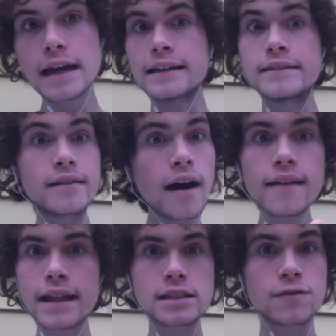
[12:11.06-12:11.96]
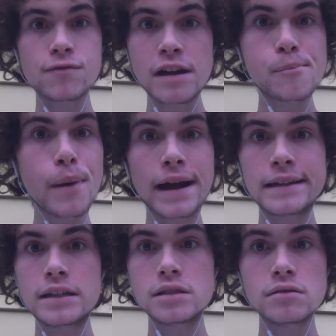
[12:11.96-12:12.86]
And that's the frame
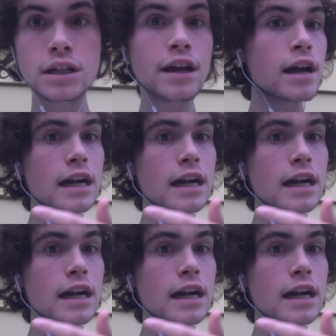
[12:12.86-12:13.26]
Biden is using,